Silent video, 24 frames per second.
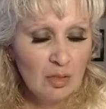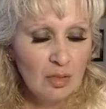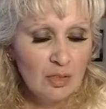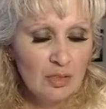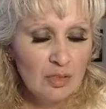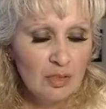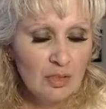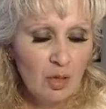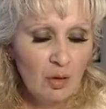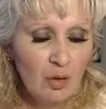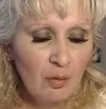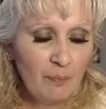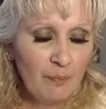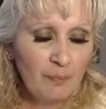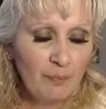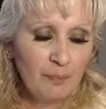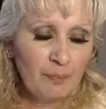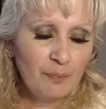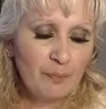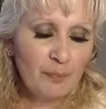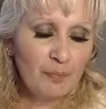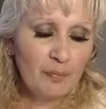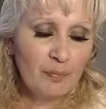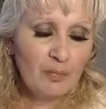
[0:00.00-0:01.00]
So
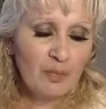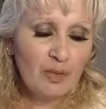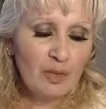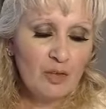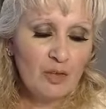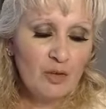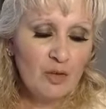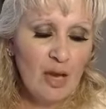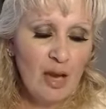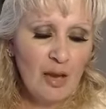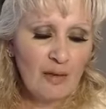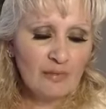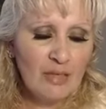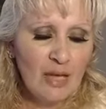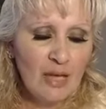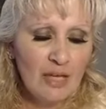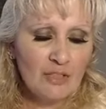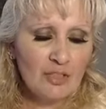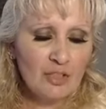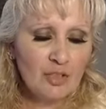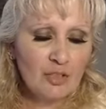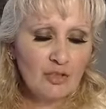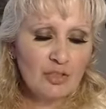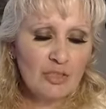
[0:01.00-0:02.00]
you have to
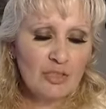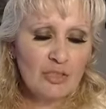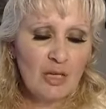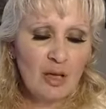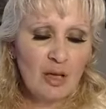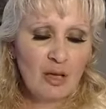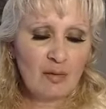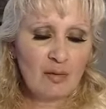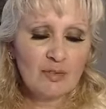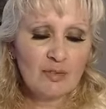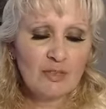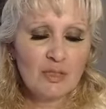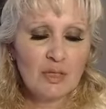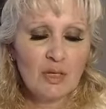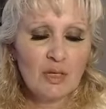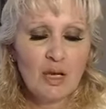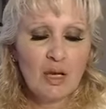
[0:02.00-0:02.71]
ask yourselves,